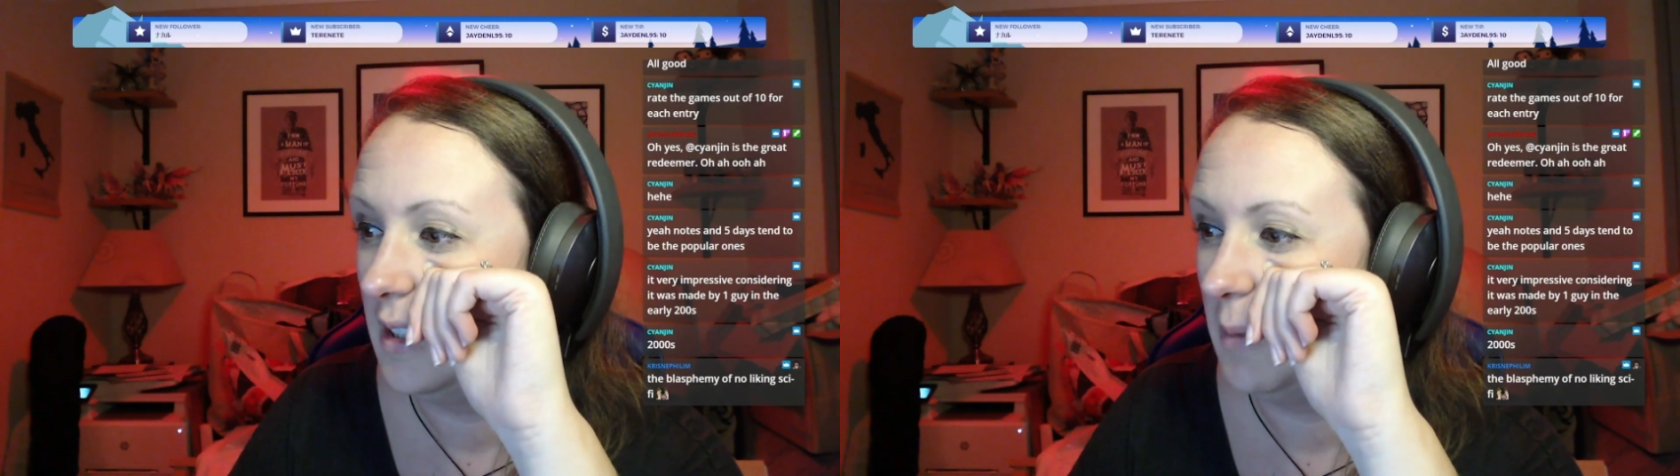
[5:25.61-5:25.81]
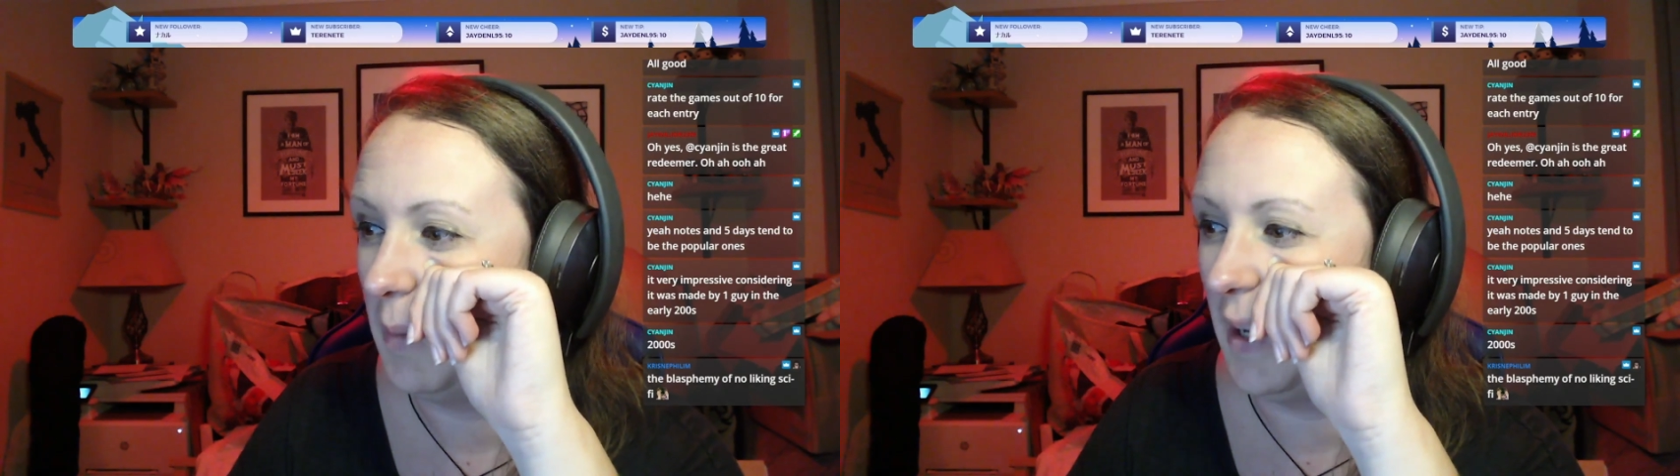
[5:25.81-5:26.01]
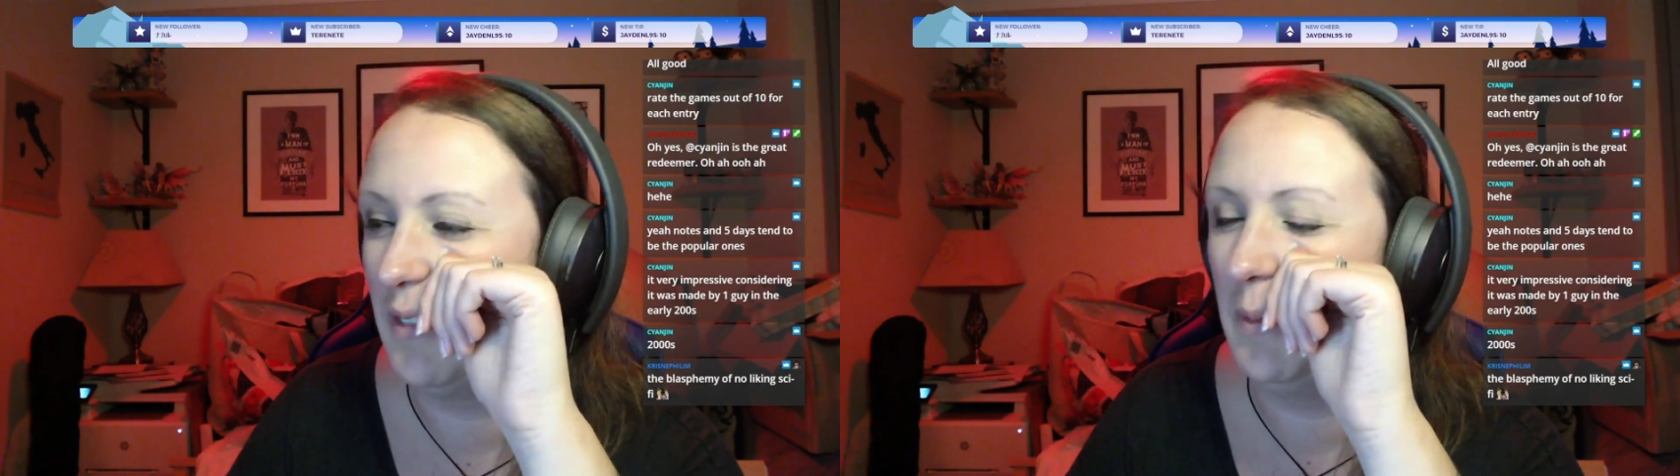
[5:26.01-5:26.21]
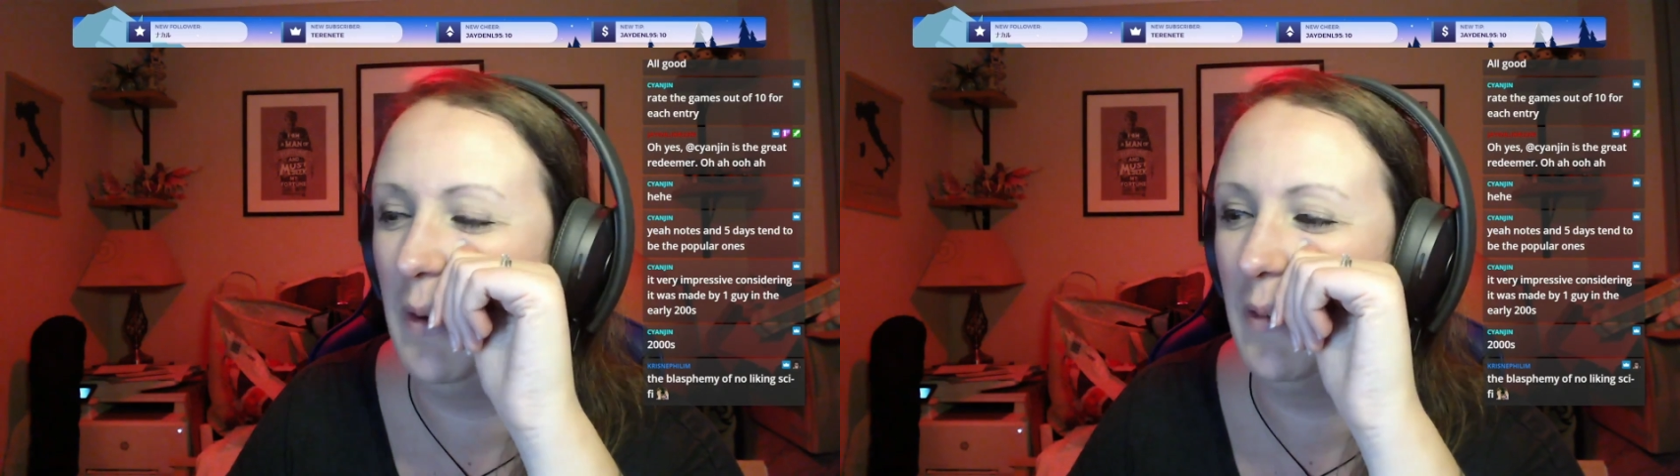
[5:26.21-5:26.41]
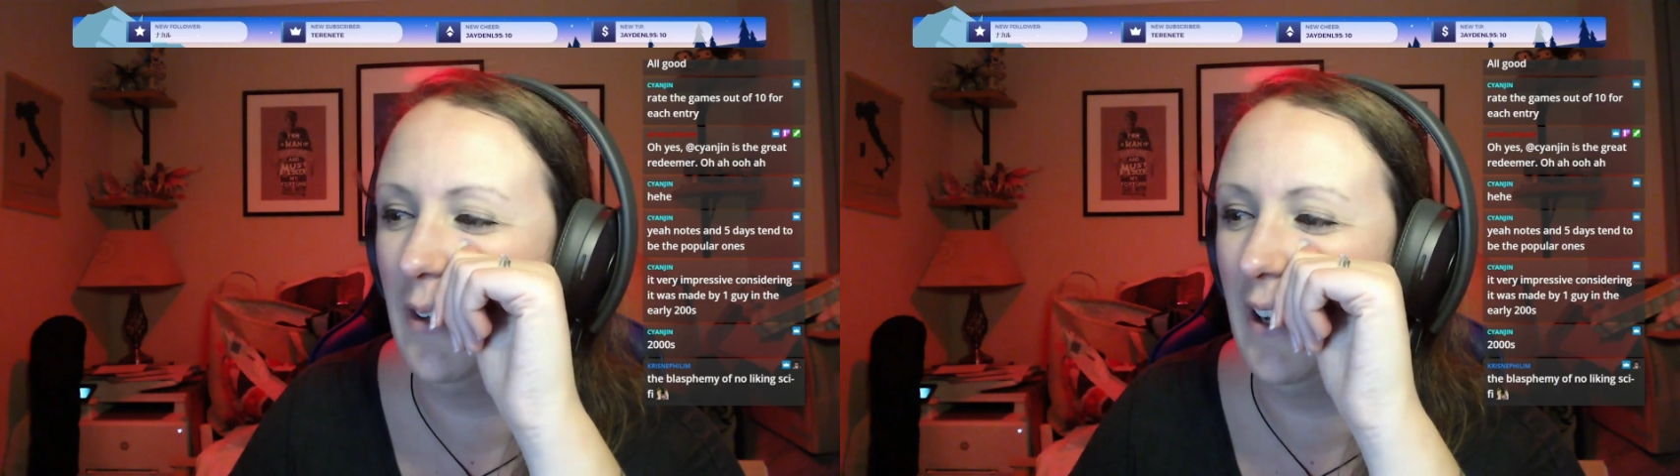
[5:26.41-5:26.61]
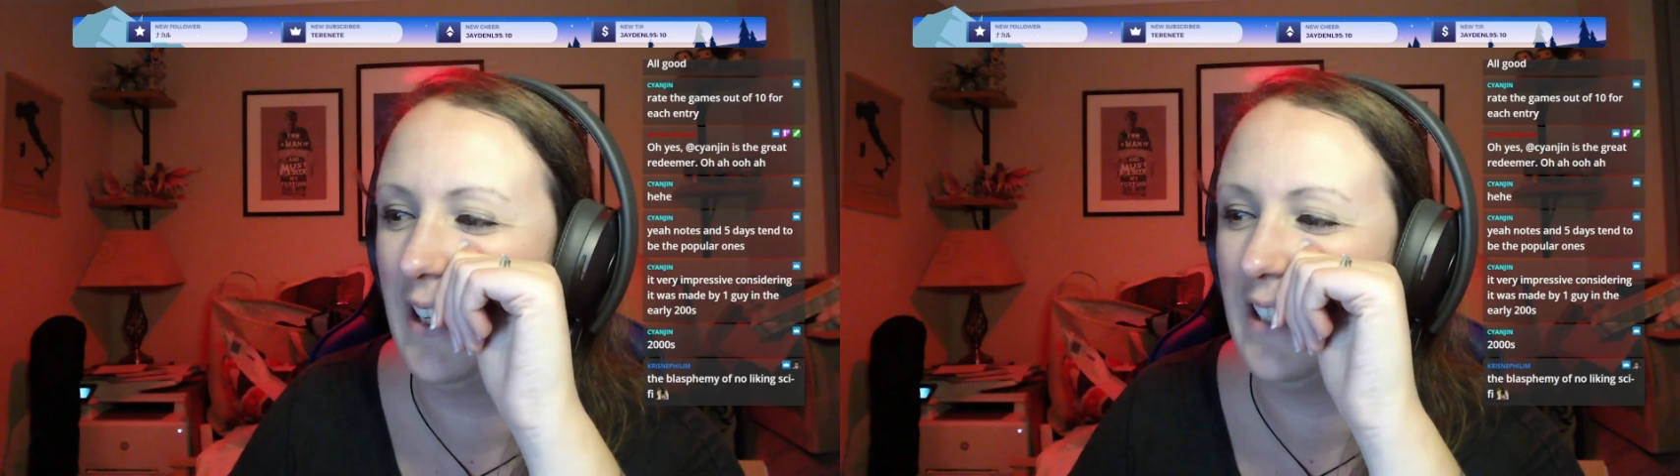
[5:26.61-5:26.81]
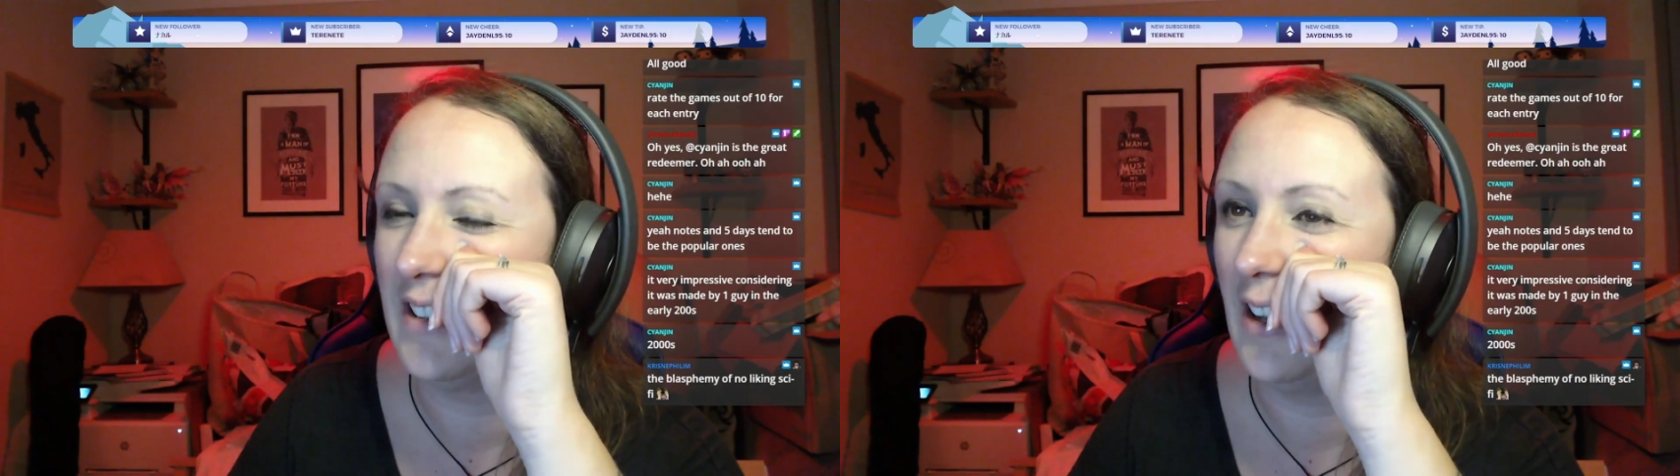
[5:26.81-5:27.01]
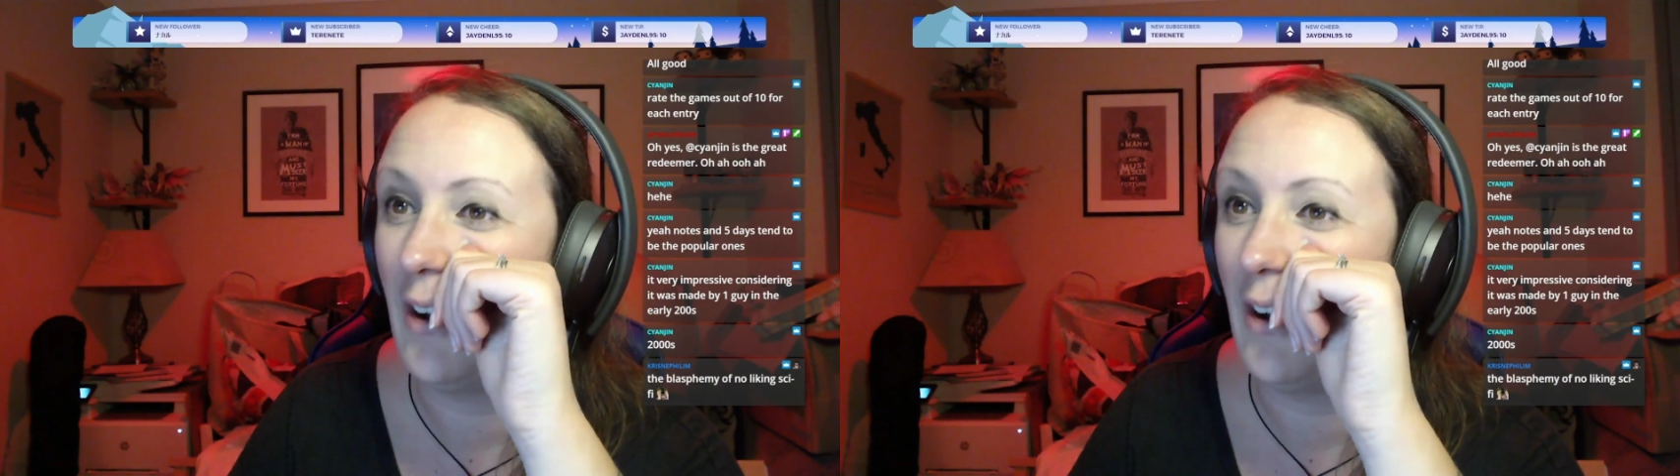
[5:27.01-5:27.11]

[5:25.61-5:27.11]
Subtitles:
Blasphemy of not liking sci-fi.